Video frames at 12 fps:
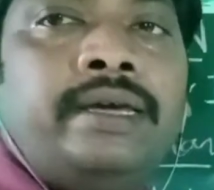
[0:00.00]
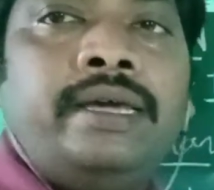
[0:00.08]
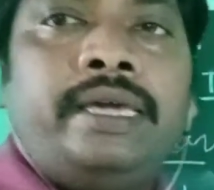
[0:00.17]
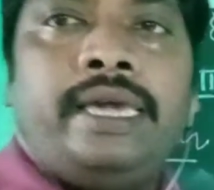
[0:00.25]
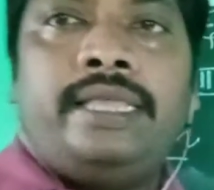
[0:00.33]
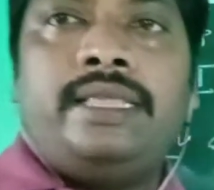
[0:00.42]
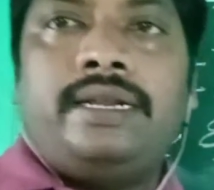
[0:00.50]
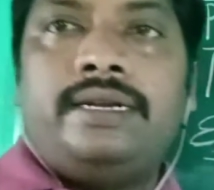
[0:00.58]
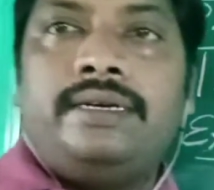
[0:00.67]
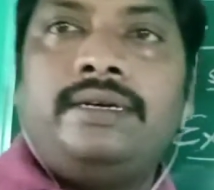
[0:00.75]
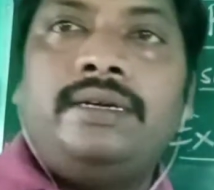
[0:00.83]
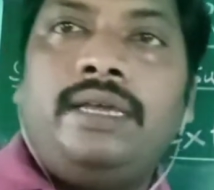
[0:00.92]
either
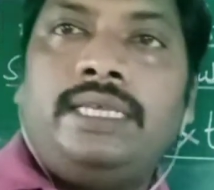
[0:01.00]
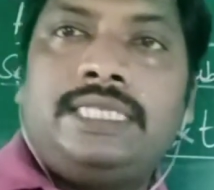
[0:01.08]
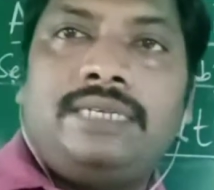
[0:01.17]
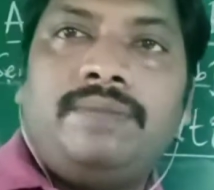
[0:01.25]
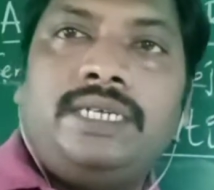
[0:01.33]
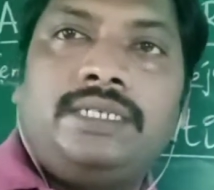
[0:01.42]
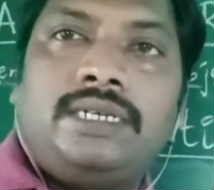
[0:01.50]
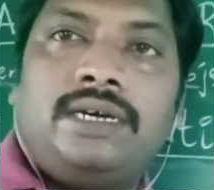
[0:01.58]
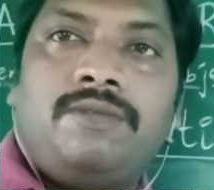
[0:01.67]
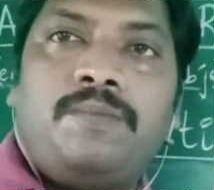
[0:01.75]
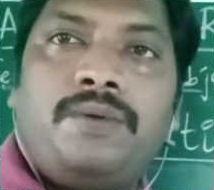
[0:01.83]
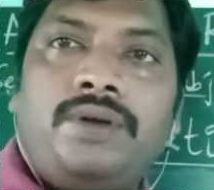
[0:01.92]
estimation of
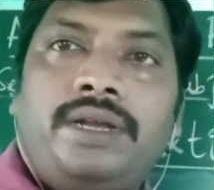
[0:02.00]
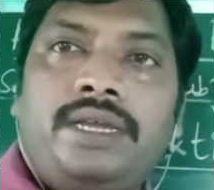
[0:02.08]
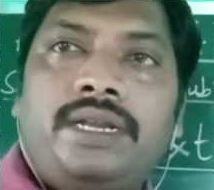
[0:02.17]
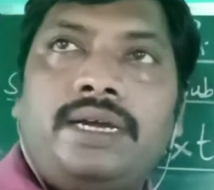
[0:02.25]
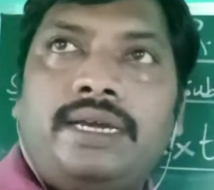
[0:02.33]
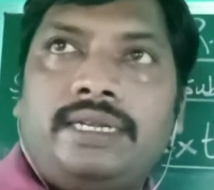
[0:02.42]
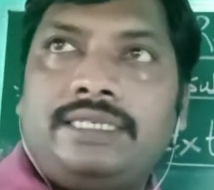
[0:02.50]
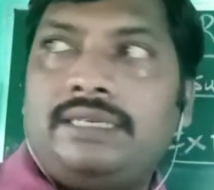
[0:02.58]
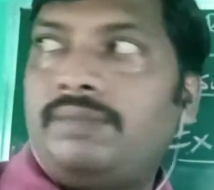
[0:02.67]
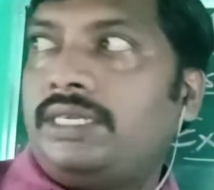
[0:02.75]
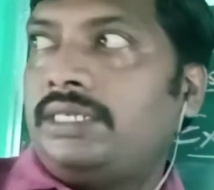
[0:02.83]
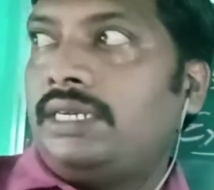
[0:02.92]
protein or
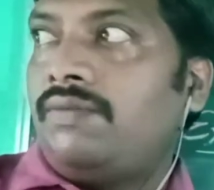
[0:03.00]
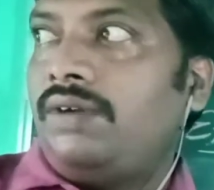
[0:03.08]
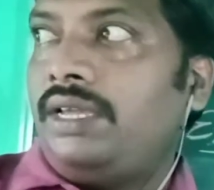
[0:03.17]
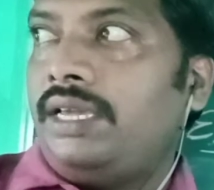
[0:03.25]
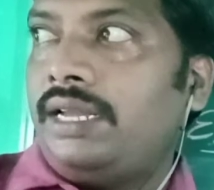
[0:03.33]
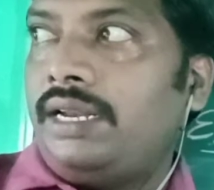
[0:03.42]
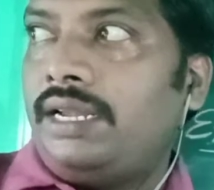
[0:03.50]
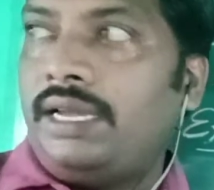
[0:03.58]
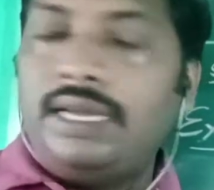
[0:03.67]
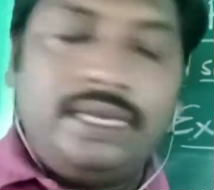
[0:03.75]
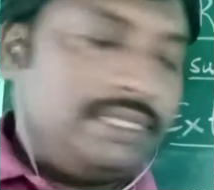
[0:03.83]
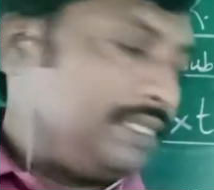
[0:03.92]
estimation of DNA,
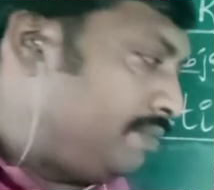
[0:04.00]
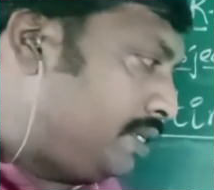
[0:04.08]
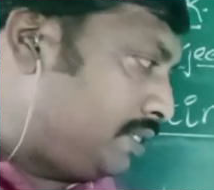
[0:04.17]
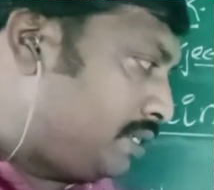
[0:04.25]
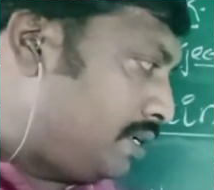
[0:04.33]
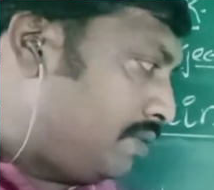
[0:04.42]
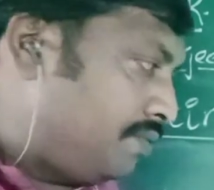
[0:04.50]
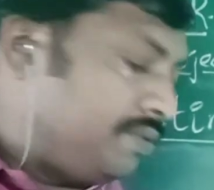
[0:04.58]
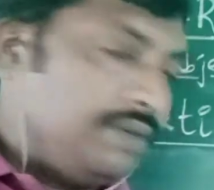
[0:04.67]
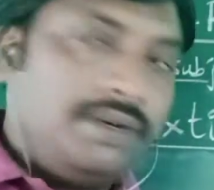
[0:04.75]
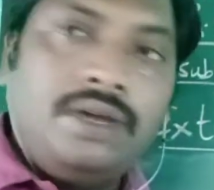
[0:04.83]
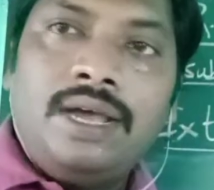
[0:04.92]
estimation of
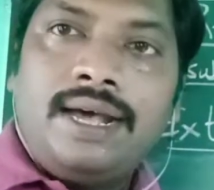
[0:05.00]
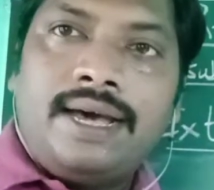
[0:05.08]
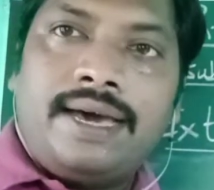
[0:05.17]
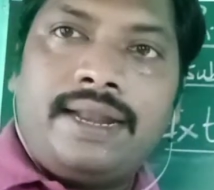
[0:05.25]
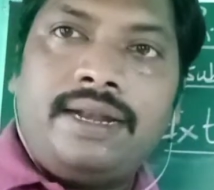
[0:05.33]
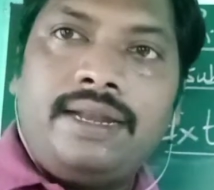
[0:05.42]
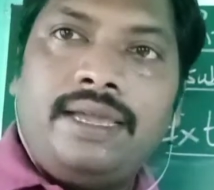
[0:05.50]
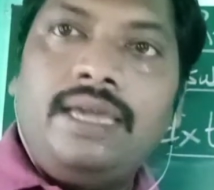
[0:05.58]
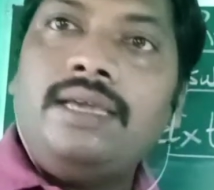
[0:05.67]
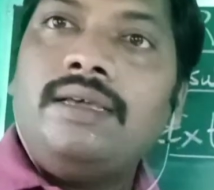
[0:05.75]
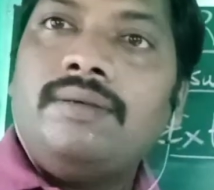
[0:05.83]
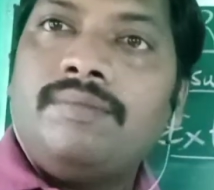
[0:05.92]
RNA
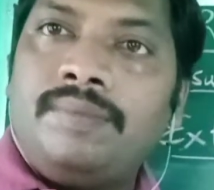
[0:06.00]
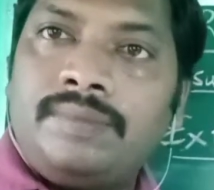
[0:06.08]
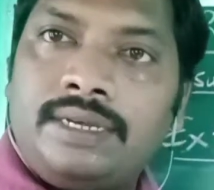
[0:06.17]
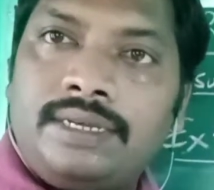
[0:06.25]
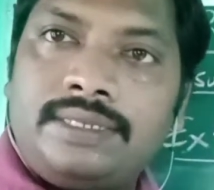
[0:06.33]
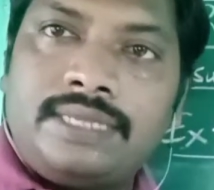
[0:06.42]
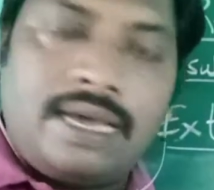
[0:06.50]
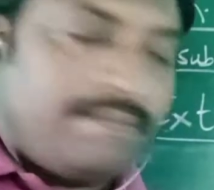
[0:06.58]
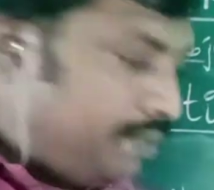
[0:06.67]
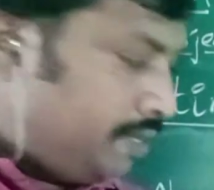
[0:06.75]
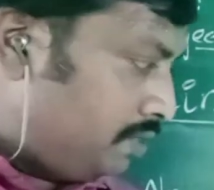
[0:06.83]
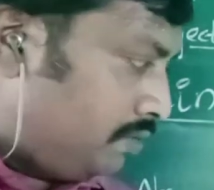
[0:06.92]

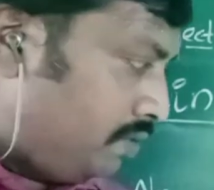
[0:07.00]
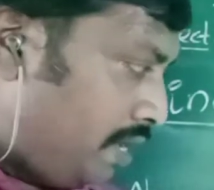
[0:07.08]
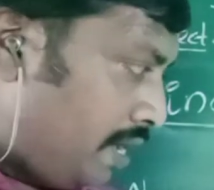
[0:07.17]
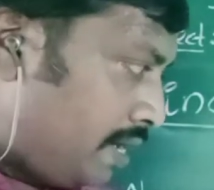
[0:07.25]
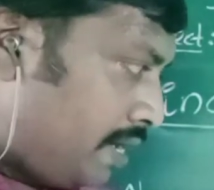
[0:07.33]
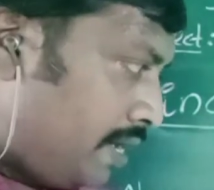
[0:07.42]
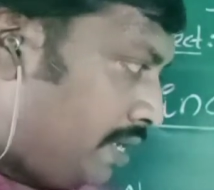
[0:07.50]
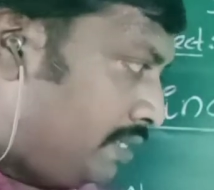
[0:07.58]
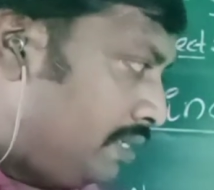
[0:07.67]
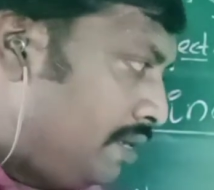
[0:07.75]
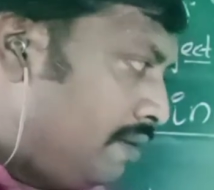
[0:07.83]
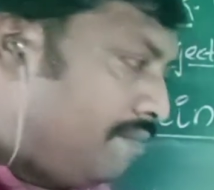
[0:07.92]
samples we analyze
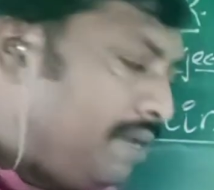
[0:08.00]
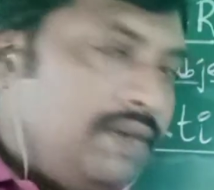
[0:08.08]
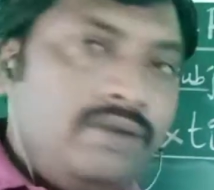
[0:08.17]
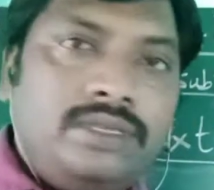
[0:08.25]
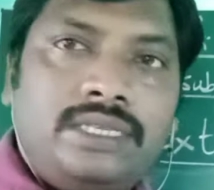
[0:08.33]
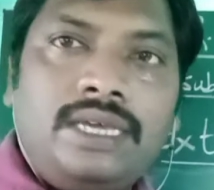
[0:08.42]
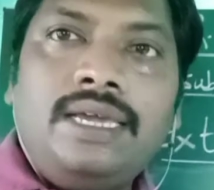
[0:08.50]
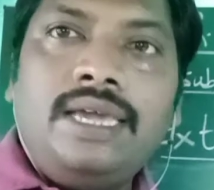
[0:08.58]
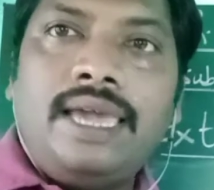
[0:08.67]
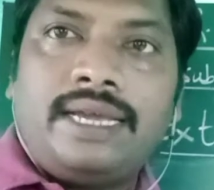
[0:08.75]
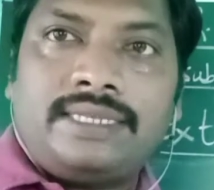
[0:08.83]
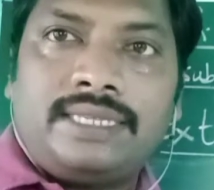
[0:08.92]
by using
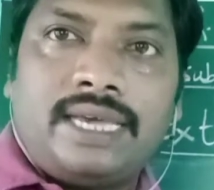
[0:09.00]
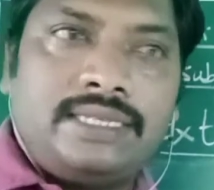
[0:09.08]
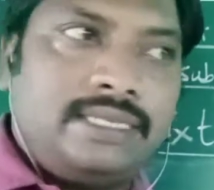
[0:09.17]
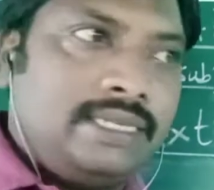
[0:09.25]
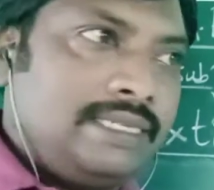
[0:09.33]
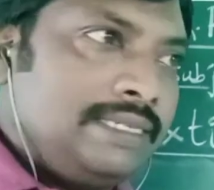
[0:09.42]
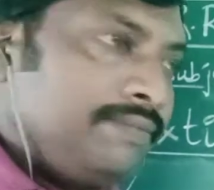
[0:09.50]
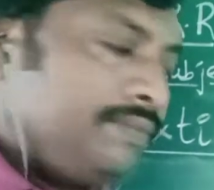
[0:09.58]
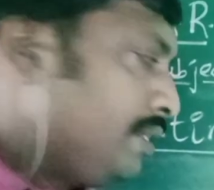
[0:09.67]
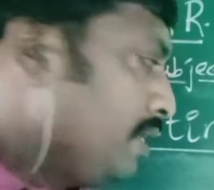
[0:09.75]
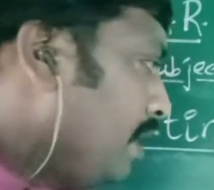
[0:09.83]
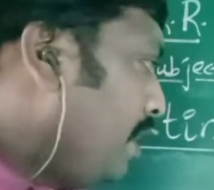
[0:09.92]
x-axis.
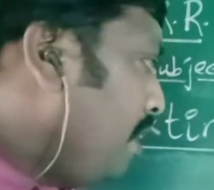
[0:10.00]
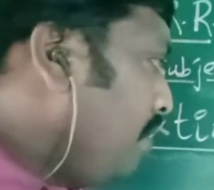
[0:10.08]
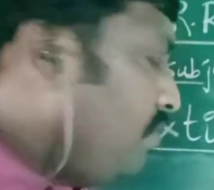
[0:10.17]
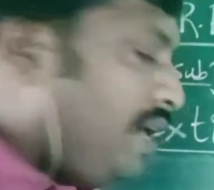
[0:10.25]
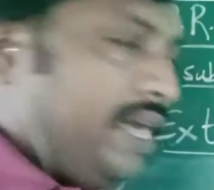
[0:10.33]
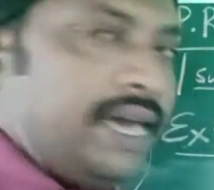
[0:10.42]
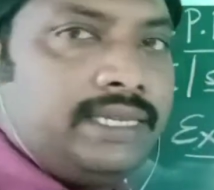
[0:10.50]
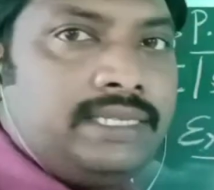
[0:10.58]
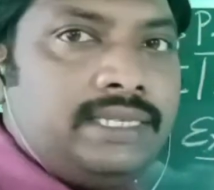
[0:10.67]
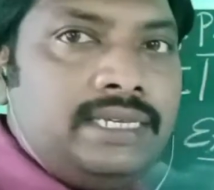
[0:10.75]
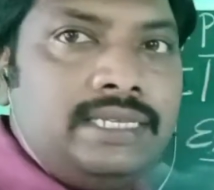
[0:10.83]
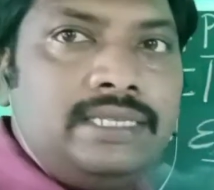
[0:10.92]
On
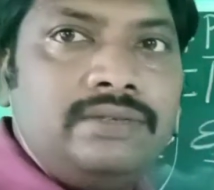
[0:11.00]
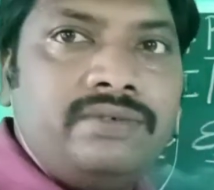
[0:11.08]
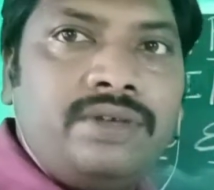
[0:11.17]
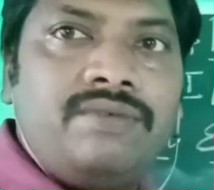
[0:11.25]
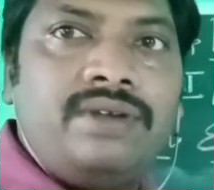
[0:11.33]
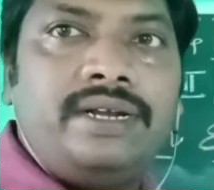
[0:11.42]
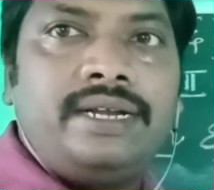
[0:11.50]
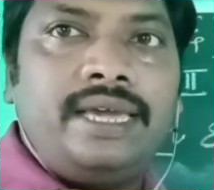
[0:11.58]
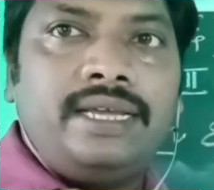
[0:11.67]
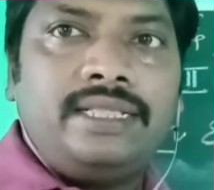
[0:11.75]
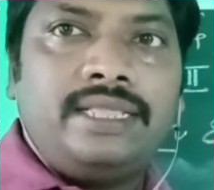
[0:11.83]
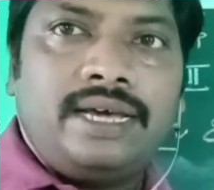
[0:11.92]
y-axis we will
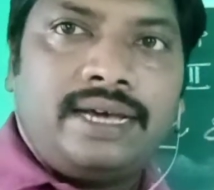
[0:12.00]
take the